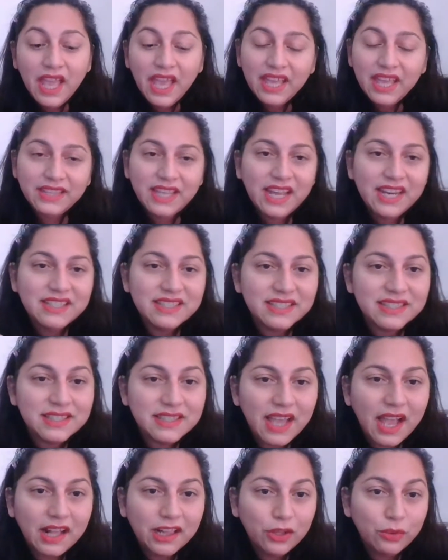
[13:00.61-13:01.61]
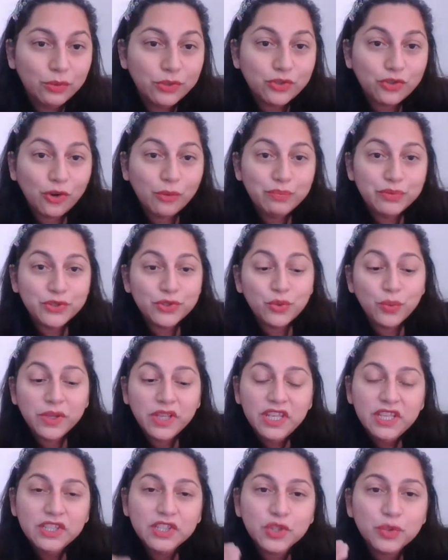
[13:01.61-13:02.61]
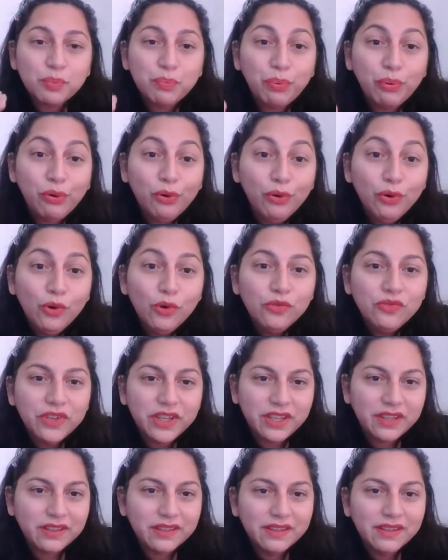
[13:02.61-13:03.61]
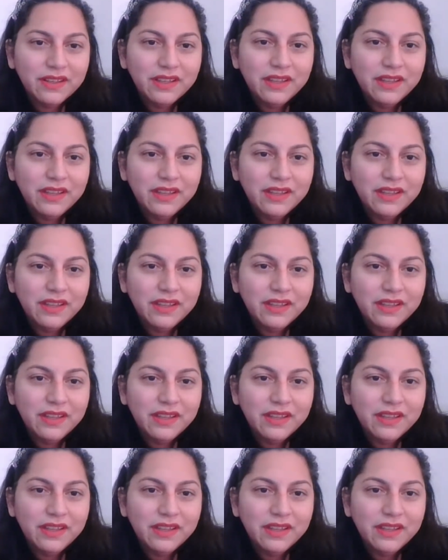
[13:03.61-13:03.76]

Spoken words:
And that is exactly what Trump is doing. He is proving